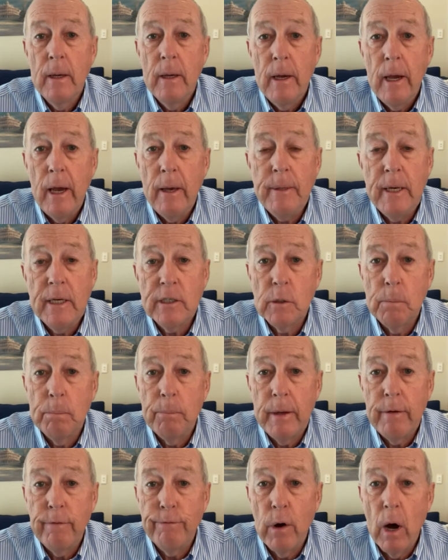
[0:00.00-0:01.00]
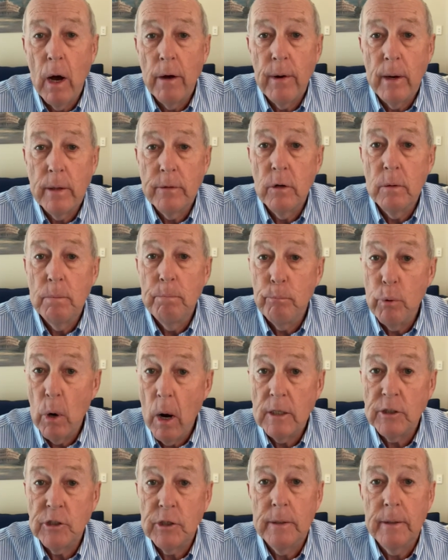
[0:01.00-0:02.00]
and the S&P 500
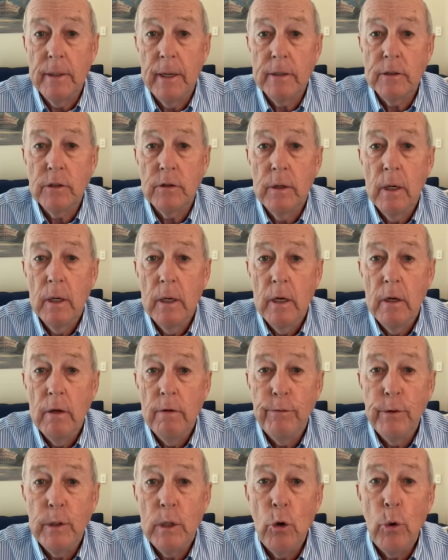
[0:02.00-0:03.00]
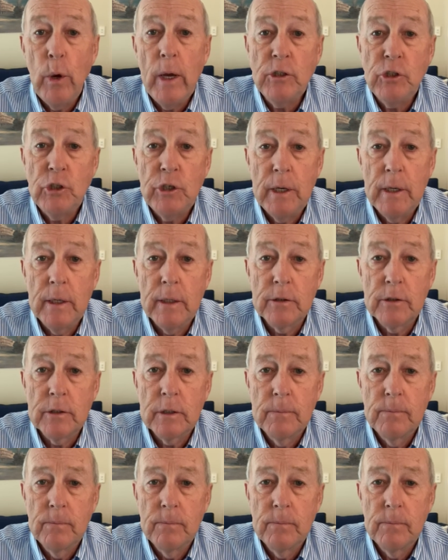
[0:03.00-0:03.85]
price index for US shares.